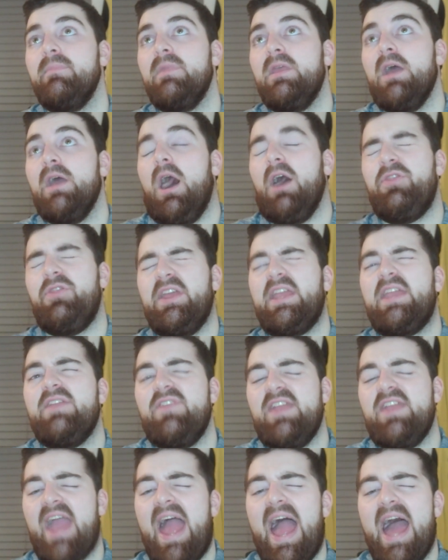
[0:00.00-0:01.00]
if he
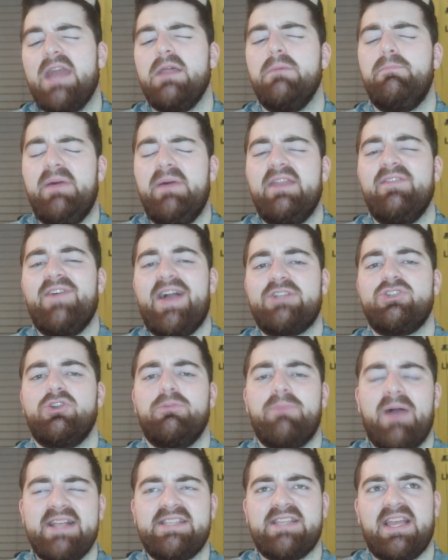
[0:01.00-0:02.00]
had a bit of extra
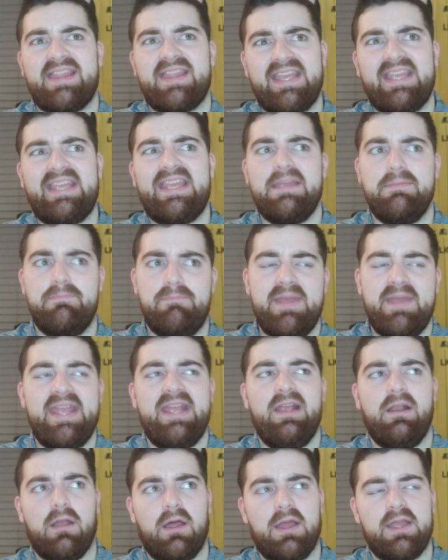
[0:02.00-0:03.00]
pace, I think he'd be
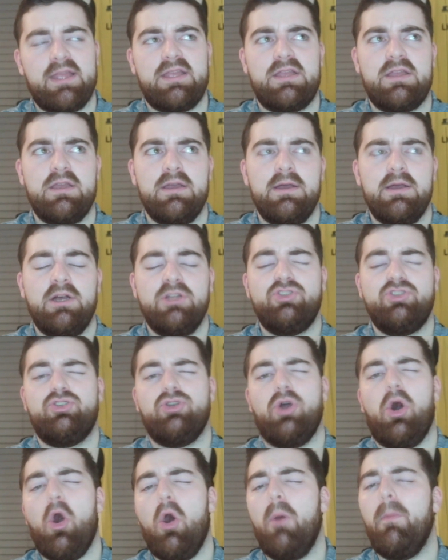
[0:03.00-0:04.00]
like
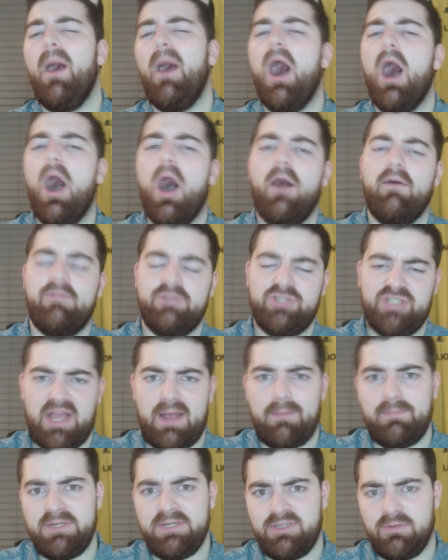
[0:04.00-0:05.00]
top half
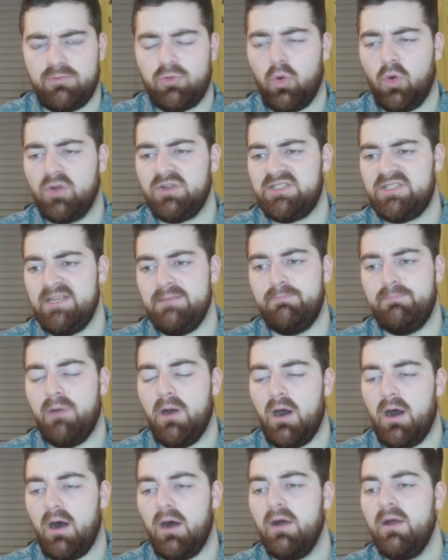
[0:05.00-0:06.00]
championship quality.
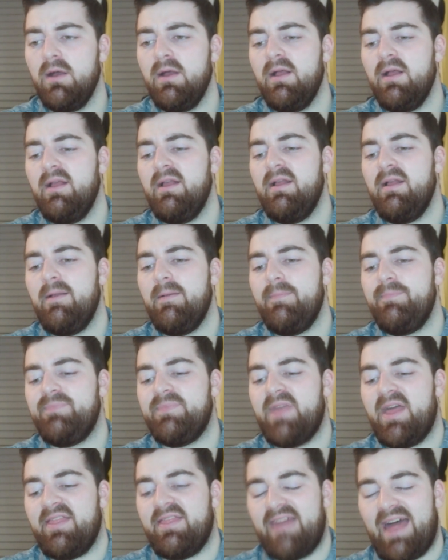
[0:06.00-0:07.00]
But
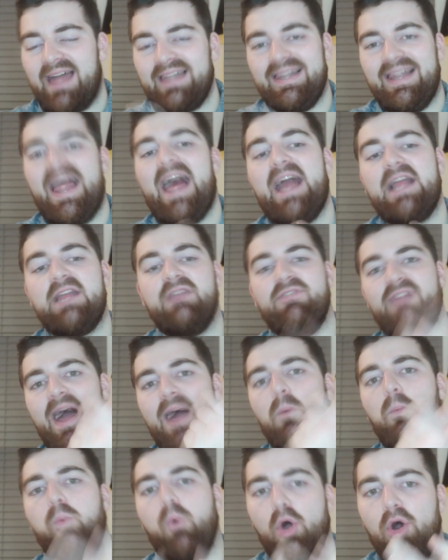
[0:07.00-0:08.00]
that lack of
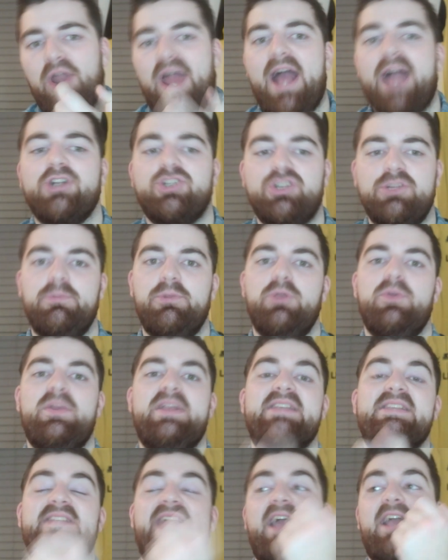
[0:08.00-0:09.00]
that one attribute,
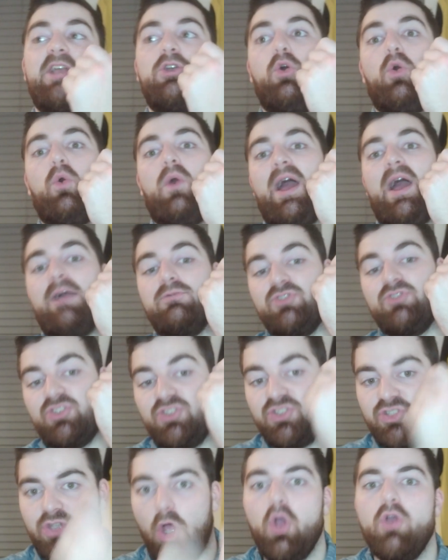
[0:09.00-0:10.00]
he's get caught out
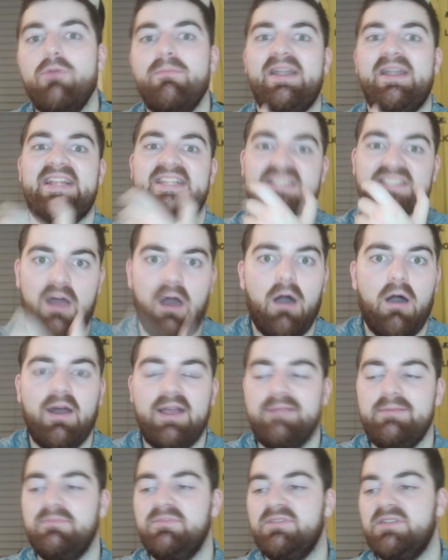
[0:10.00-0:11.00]
so many
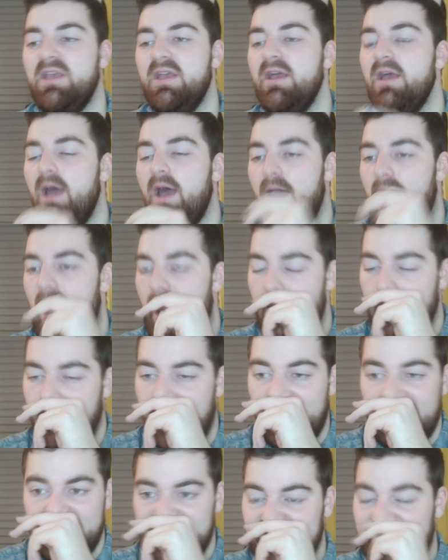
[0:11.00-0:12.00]
times,
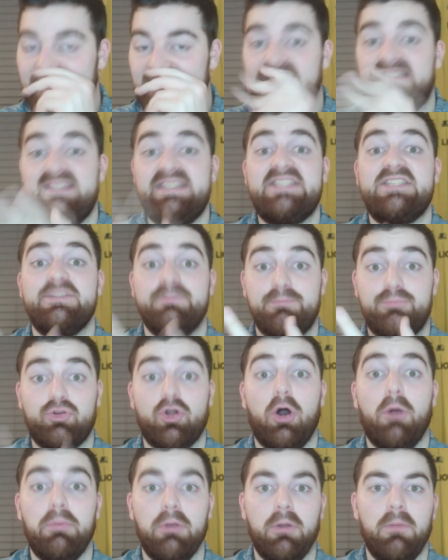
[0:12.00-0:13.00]
and it's a consistent
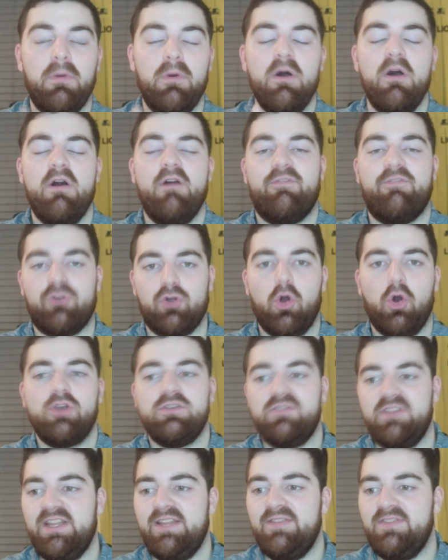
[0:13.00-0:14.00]
problem for
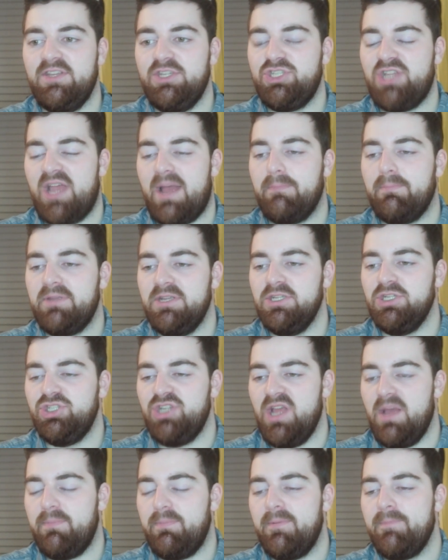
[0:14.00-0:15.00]
Oxford in this
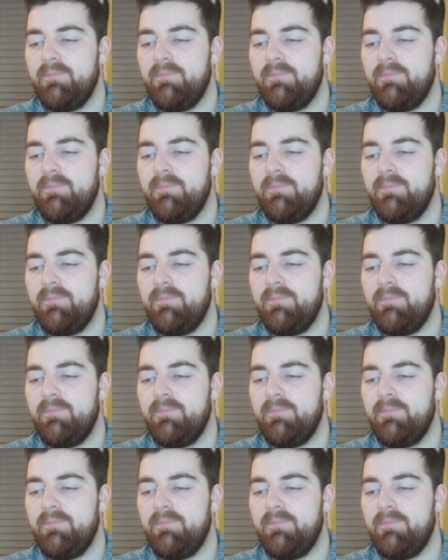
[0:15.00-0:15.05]
championship.